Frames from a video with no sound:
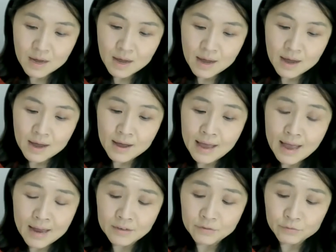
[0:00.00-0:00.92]

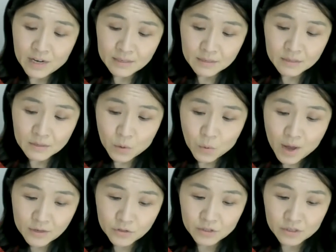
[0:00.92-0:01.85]
and raises the
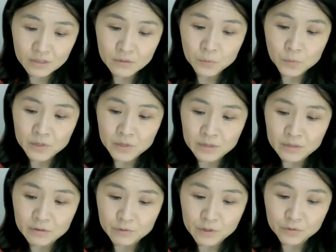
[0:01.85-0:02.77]
question,
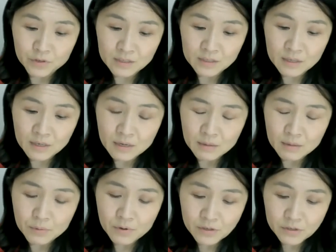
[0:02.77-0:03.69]
would restricting
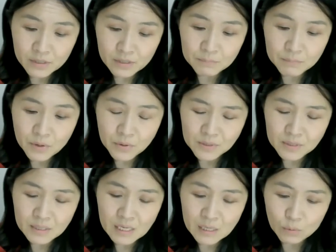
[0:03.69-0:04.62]
abortion pose
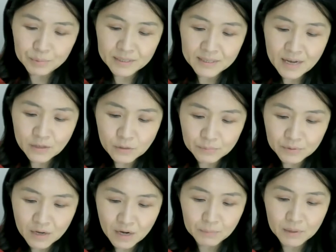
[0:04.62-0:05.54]
an equal protection
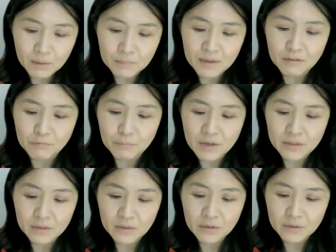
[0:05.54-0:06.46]
problem if
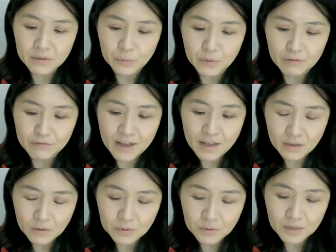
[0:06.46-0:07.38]
motherhood were
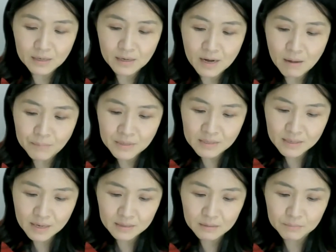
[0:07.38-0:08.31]
valued and
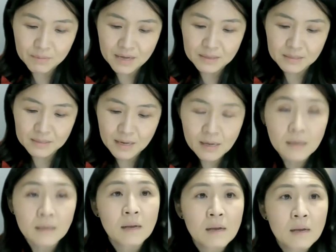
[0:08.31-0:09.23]
compensated by the
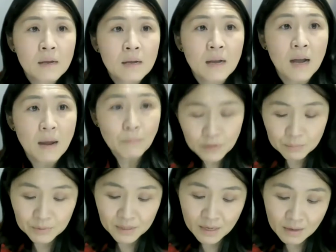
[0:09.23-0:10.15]
state
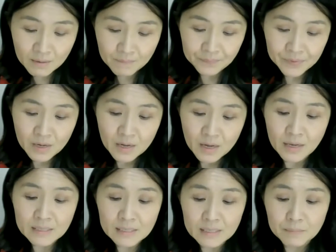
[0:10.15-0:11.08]
comparably
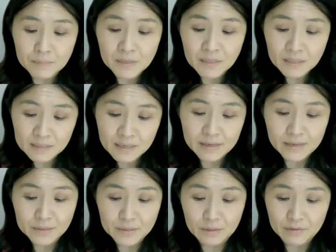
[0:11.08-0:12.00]
to the military
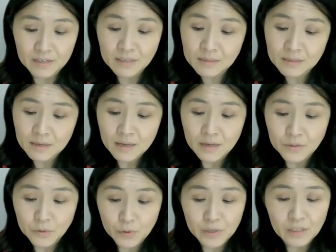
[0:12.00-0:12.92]
service
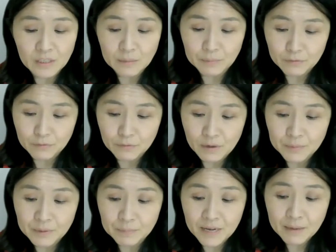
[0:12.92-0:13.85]
historically
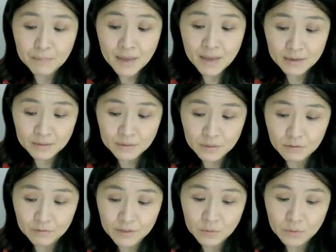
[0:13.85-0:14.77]
performed by men, service